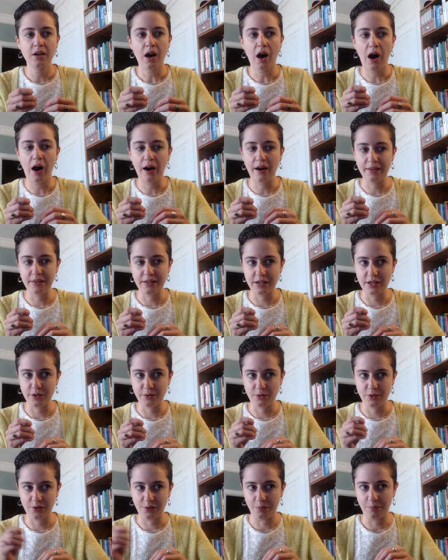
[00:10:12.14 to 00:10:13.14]
on the
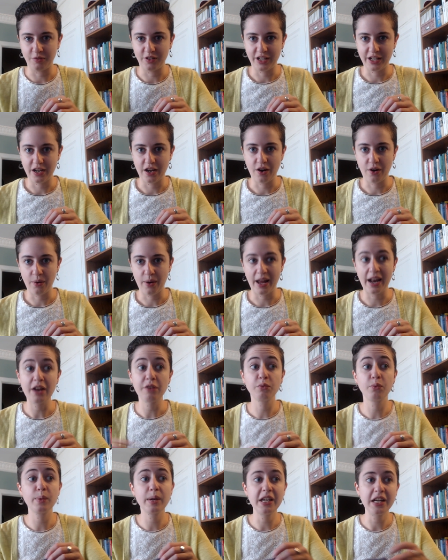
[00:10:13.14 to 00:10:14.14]
YouTube video. And
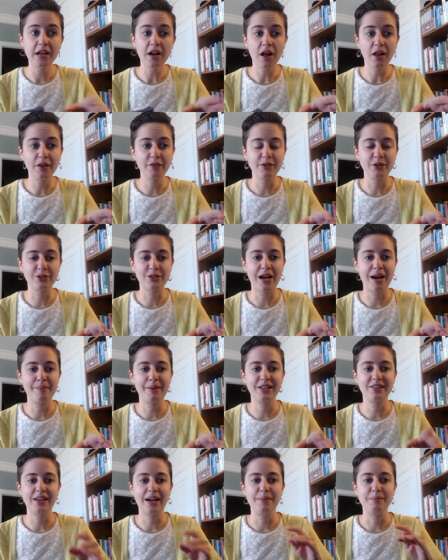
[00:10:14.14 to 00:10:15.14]
I read all of those
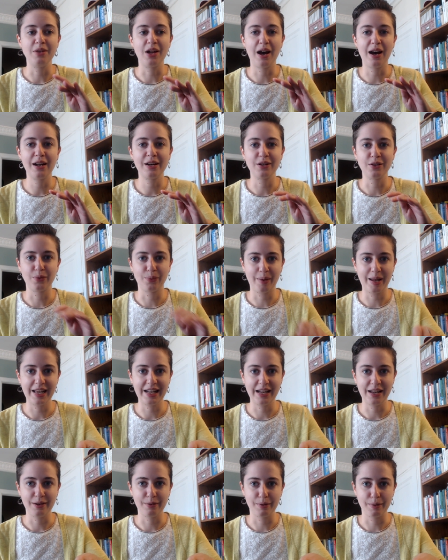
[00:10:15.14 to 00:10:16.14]
comments. I'm not great
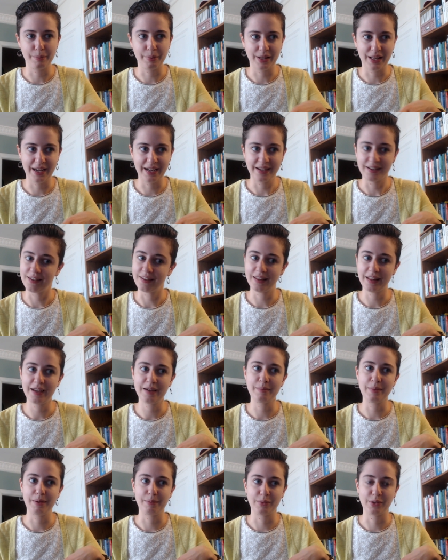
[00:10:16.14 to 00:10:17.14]
at replying to
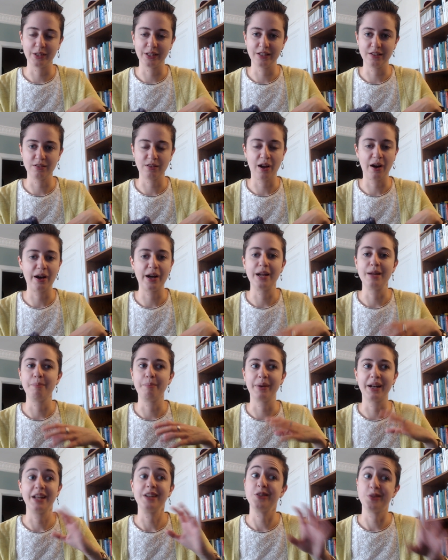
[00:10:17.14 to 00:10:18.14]
them. I'm really sorry,
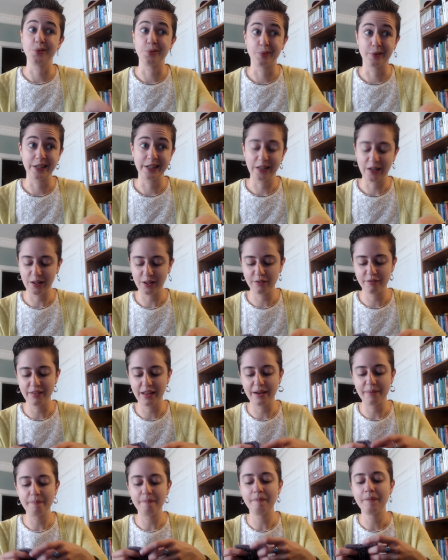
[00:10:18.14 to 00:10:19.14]
but I do read all of
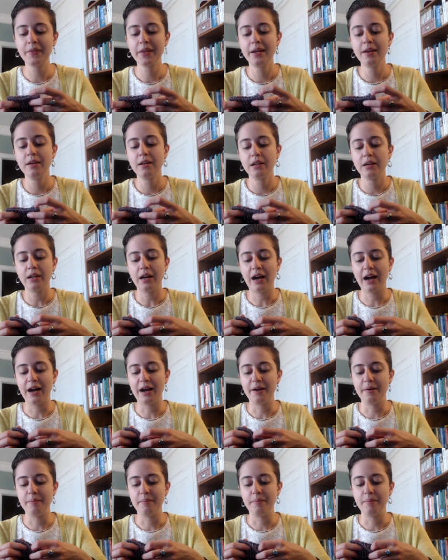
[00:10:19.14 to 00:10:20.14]
them.
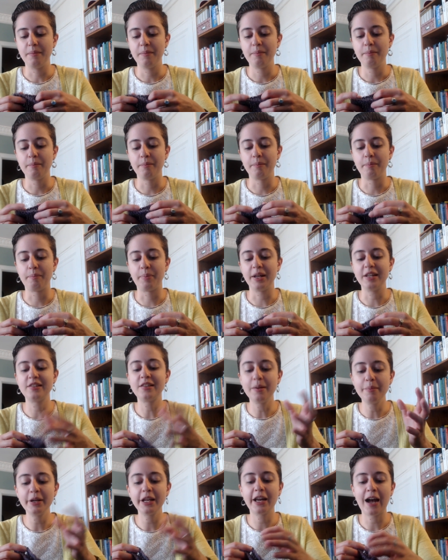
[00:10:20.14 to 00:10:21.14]
Um, but
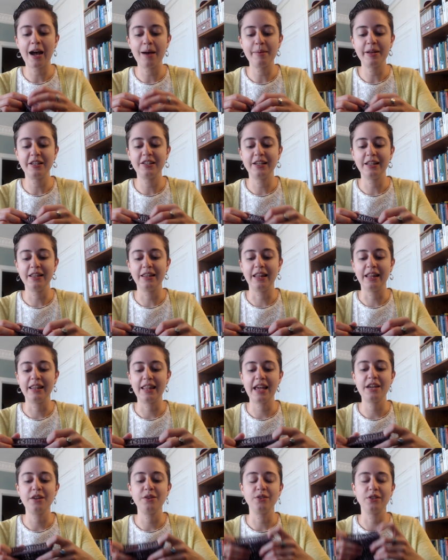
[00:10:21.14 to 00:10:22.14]
somebody commented that they
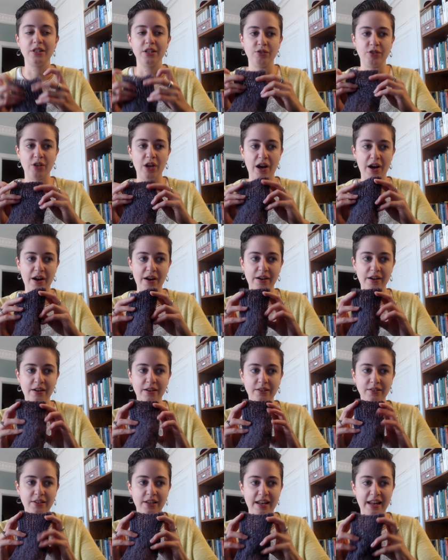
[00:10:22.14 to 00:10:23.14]
used this yarn
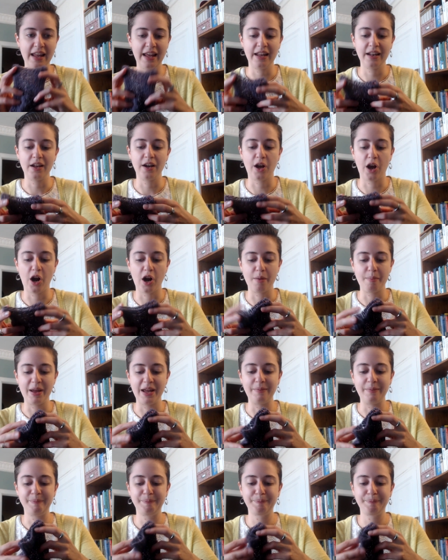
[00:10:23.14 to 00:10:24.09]
to knit a garment,